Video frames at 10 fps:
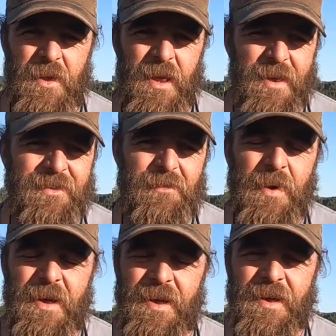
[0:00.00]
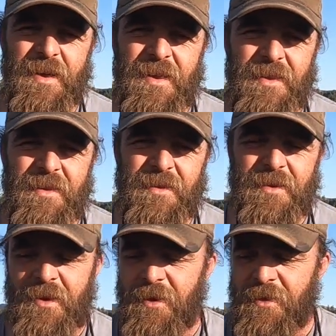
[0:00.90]
we got some,
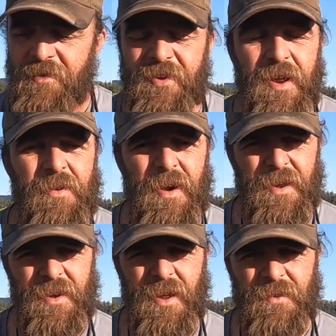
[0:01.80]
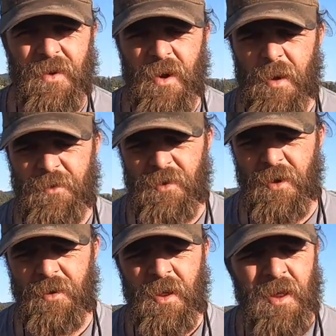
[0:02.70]
the second round of cover crop sown.